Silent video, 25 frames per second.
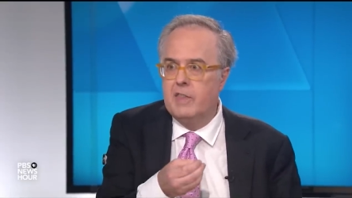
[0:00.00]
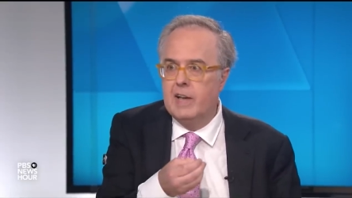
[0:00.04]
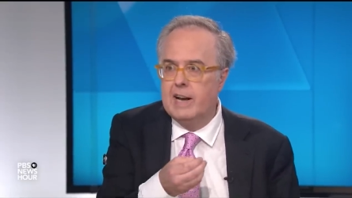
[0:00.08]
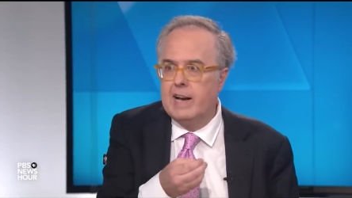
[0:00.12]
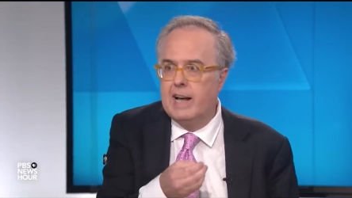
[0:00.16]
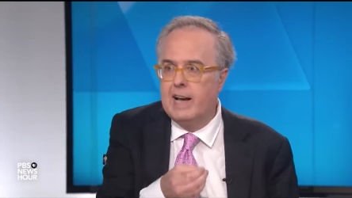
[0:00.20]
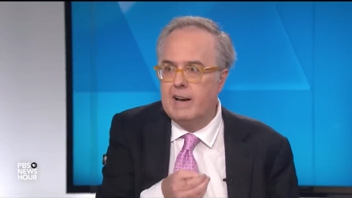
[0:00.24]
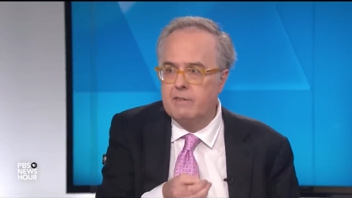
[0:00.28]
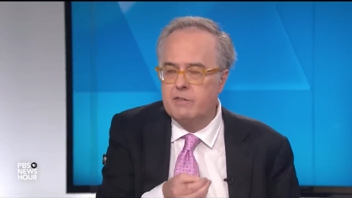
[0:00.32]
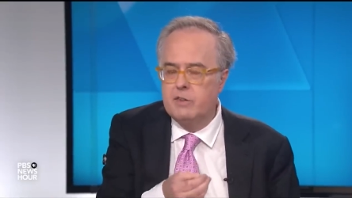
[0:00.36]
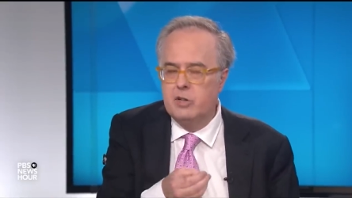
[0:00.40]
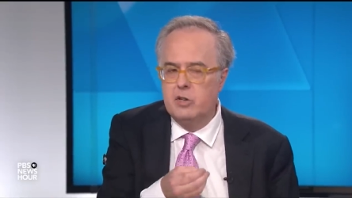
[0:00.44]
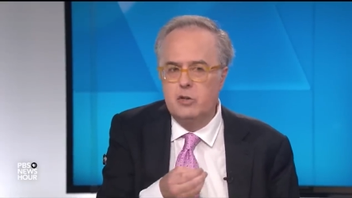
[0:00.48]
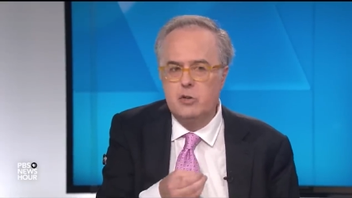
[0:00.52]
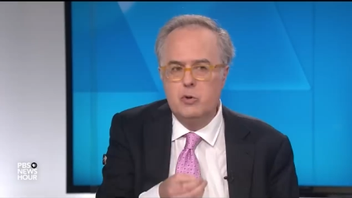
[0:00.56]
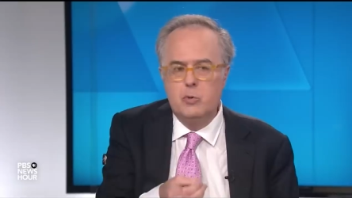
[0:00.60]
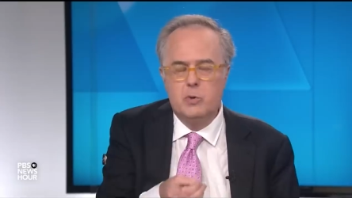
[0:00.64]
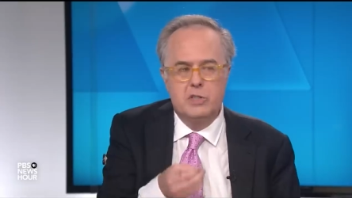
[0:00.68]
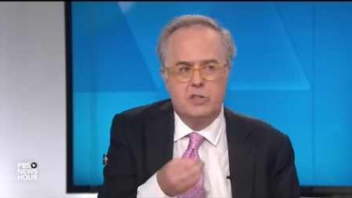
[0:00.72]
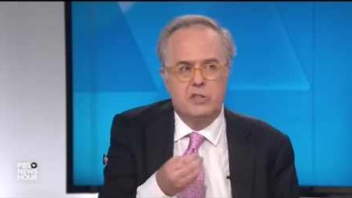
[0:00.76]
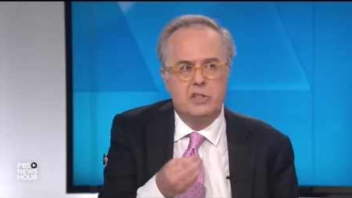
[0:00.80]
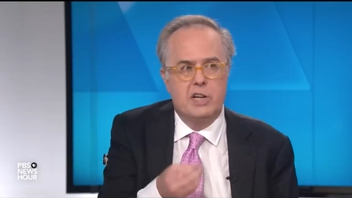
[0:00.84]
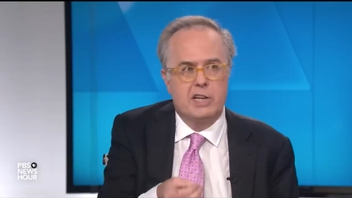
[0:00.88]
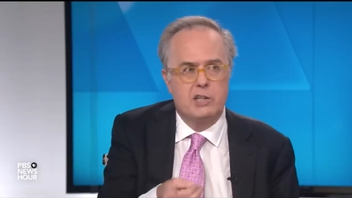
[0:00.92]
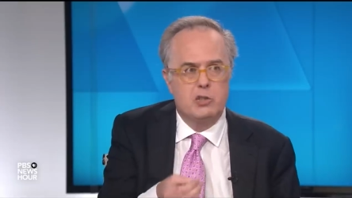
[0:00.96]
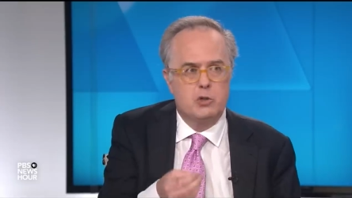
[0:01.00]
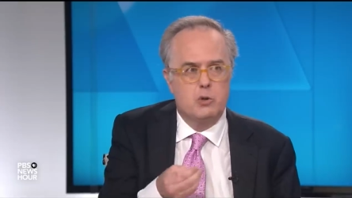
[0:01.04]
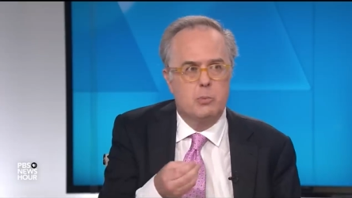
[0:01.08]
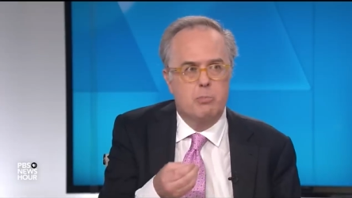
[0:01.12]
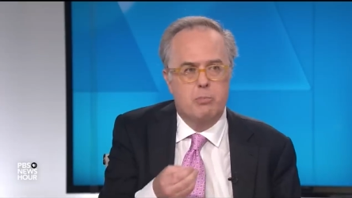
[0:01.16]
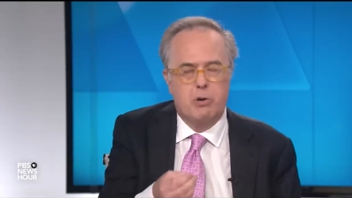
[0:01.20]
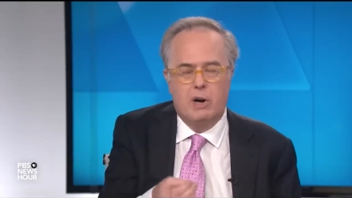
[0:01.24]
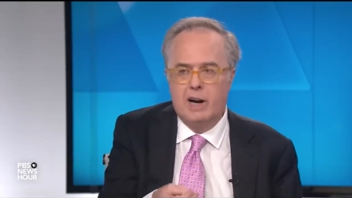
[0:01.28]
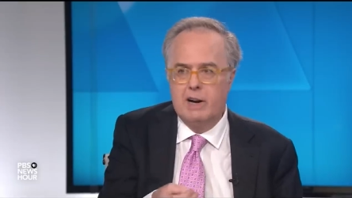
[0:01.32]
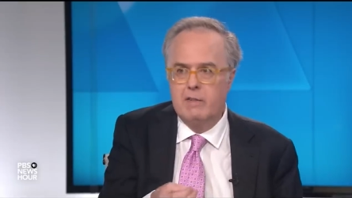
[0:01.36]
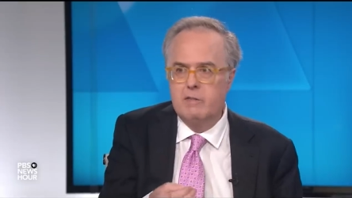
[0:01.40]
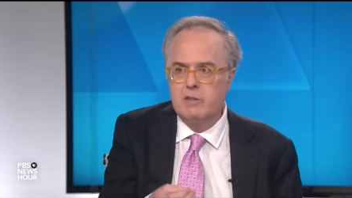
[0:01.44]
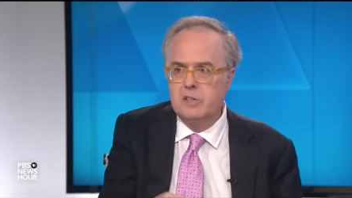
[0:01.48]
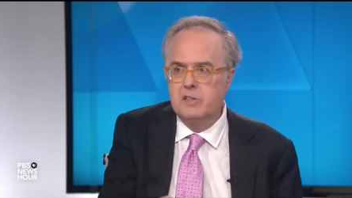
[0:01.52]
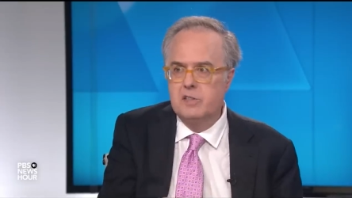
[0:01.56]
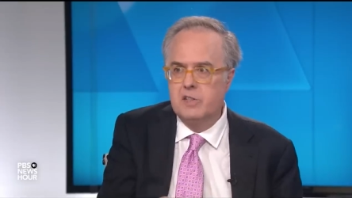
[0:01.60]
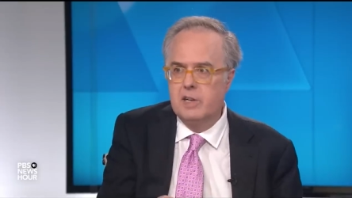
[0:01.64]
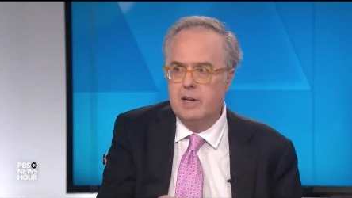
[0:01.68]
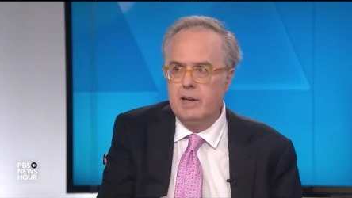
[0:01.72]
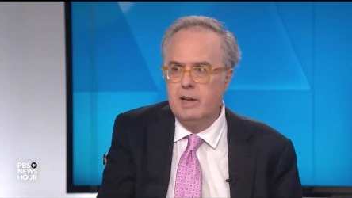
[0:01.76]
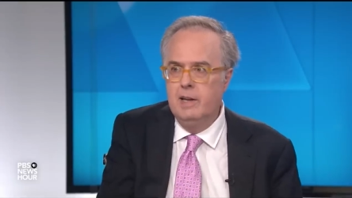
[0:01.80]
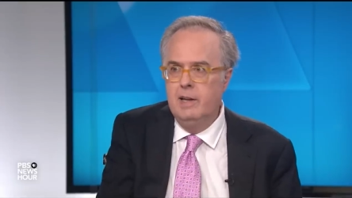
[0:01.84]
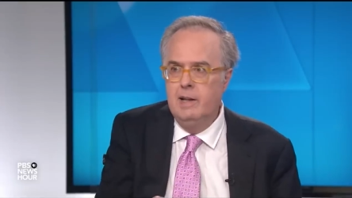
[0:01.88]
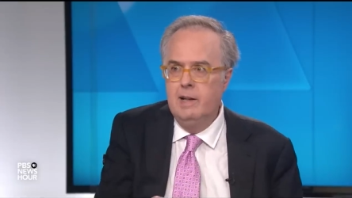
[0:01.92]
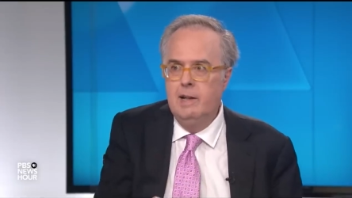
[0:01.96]
that have to do with sexual
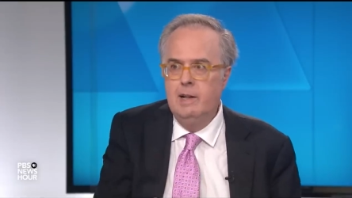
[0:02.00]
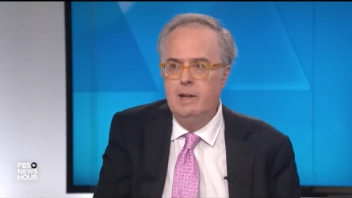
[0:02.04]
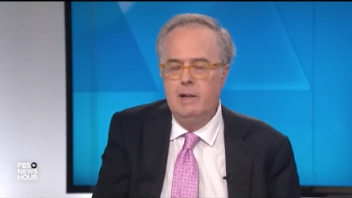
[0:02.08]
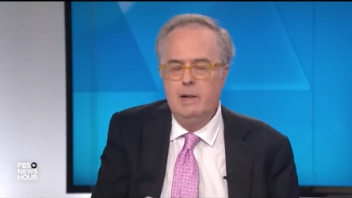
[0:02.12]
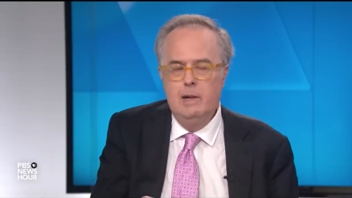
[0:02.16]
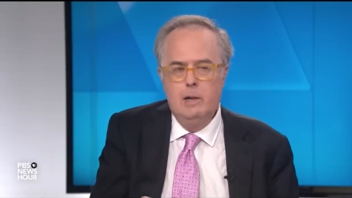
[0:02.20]
privacy. Right.